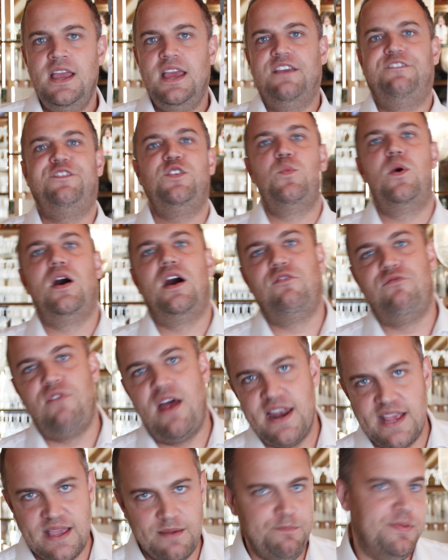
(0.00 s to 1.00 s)
And if you are
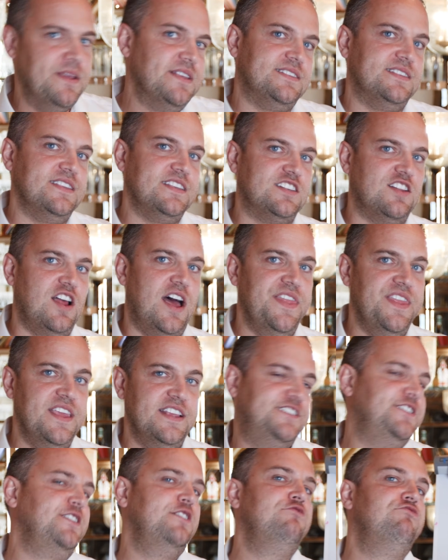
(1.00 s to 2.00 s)
running a business like
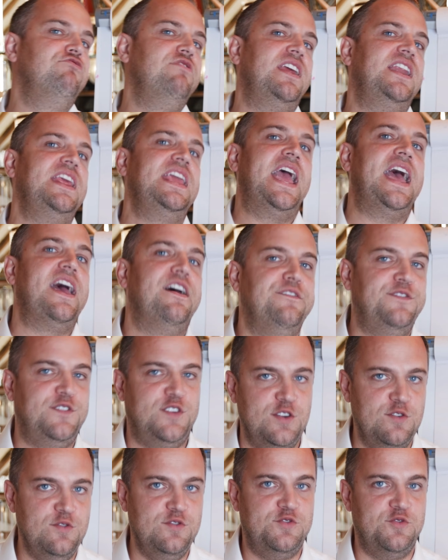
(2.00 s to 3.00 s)
this, you really have
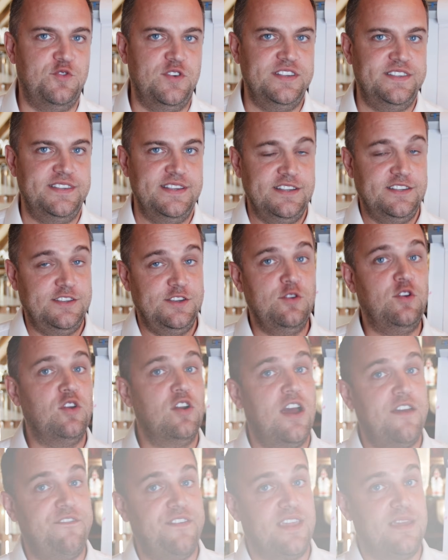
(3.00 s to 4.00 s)
two choices. You
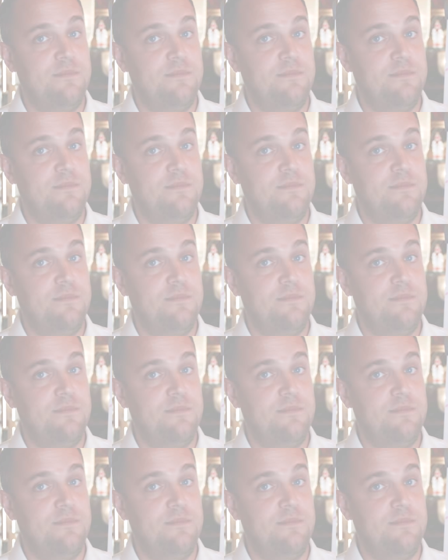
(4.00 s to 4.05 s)
can either